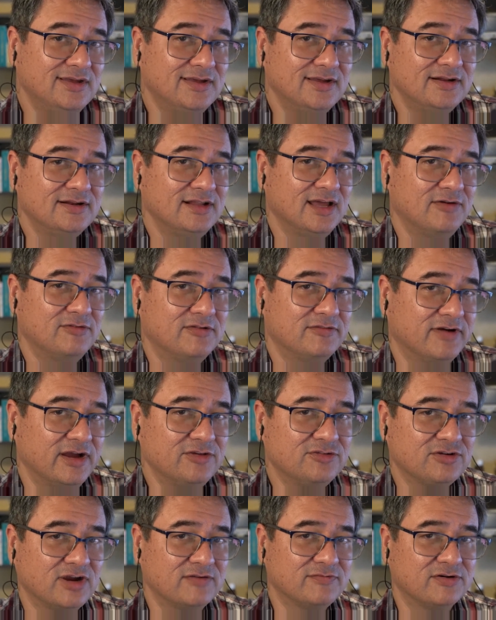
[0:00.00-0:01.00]
to have device
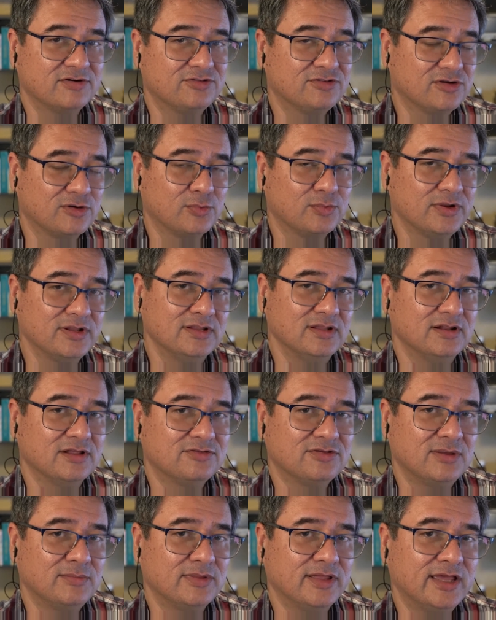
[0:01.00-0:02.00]
drivers that are written in the
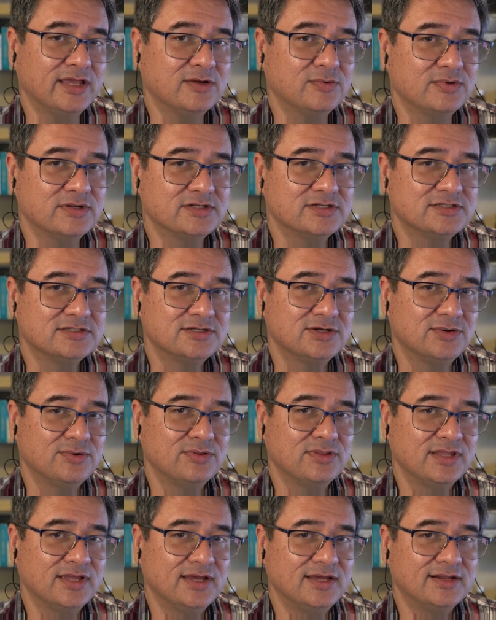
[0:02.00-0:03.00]
same language so
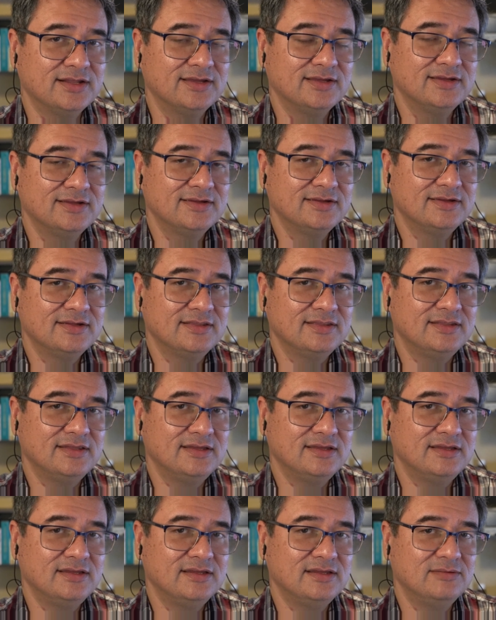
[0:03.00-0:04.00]
that
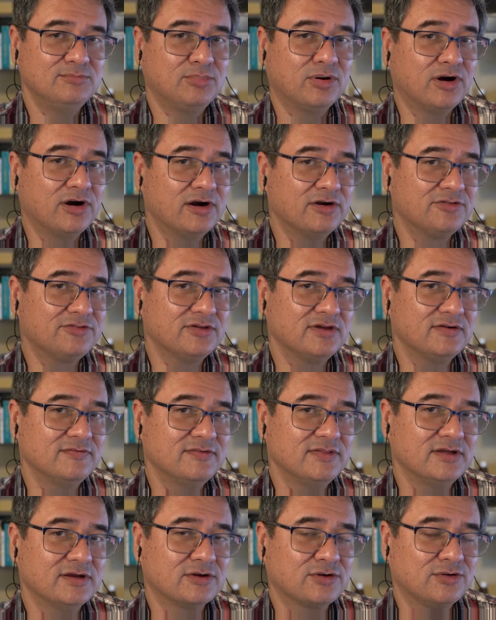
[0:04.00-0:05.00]
the parts
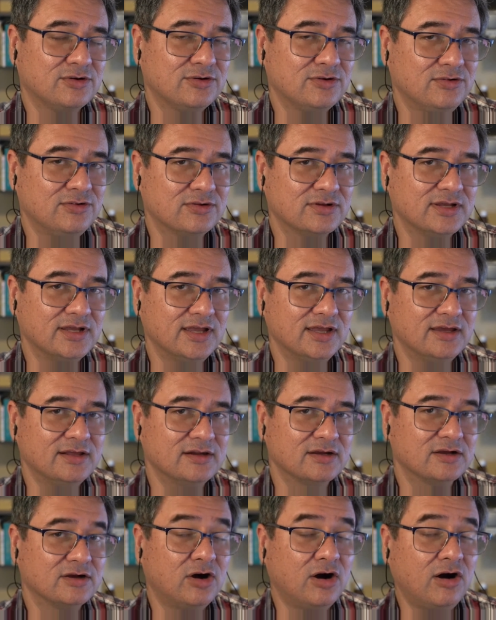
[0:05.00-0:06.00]
of the kernel
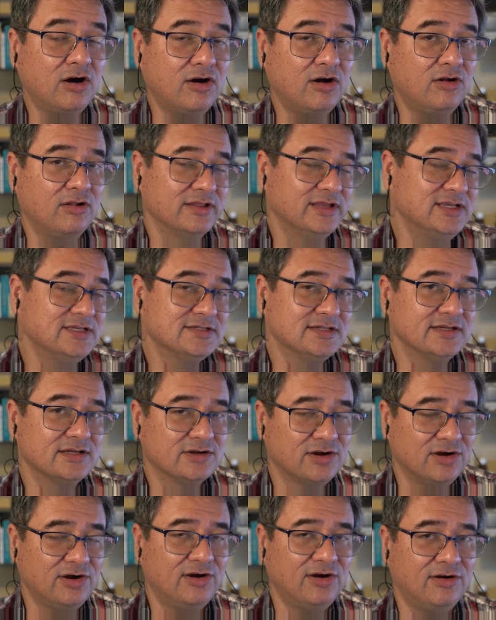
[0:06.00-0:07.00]
can easily
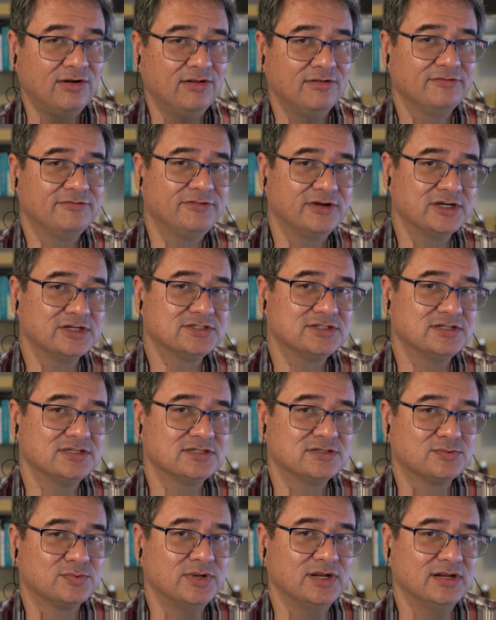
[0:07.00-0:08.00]
call
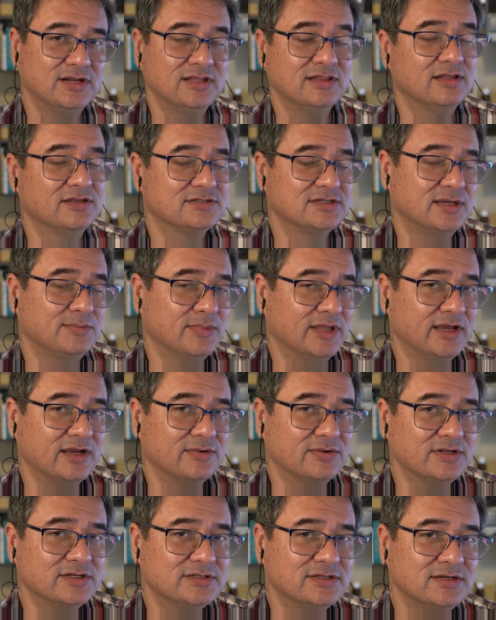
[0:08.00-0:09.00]
functions written in the same
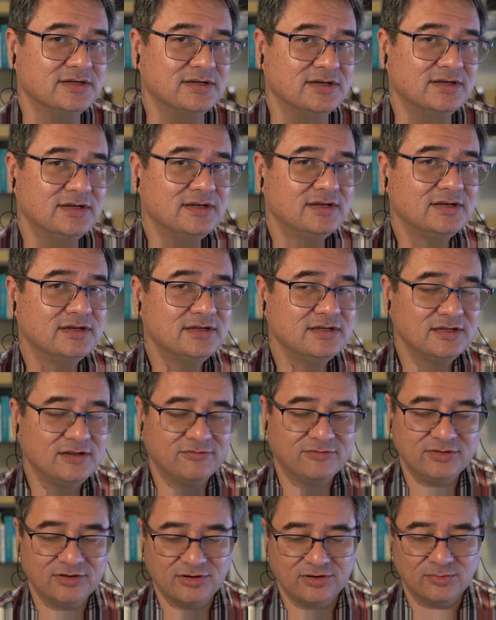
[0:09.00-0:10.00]
language.
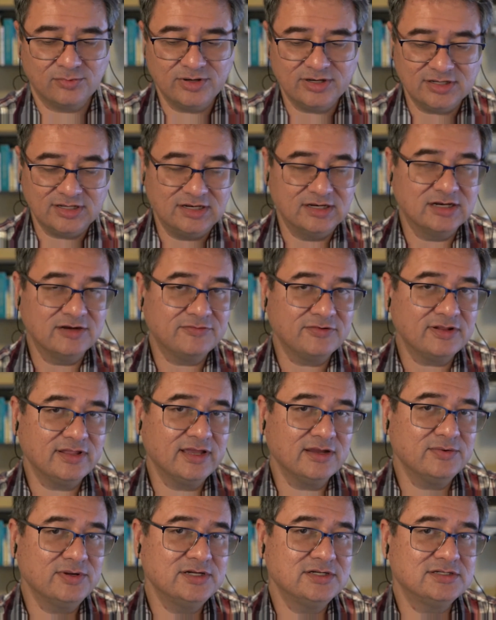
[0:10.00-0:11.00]
If they're written in a different
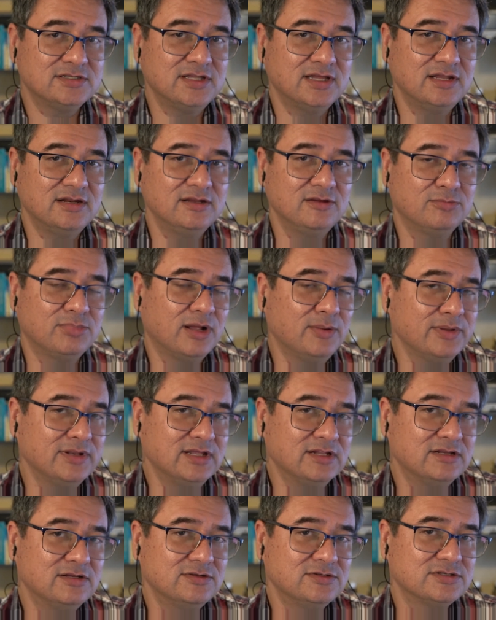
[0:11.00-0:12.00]
language, then you probably
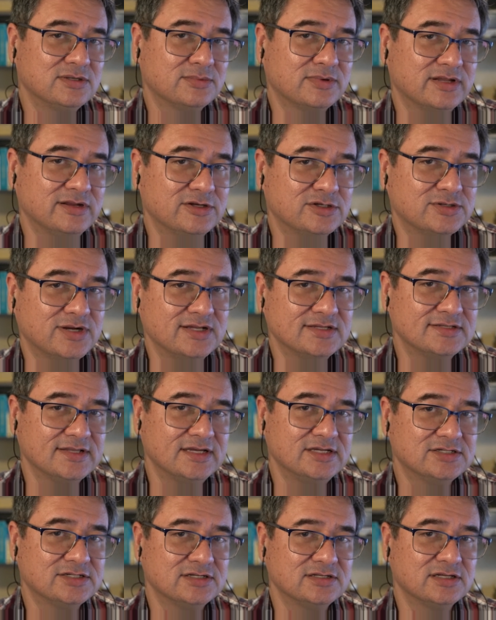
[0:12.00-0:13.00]
need to do some kind of
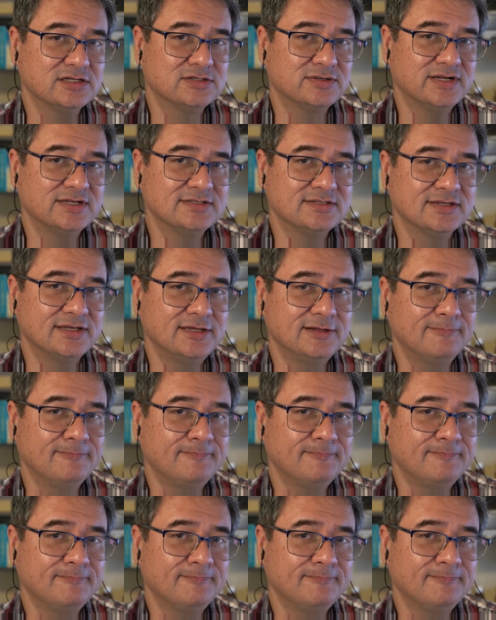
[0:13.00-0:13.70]
translation to translate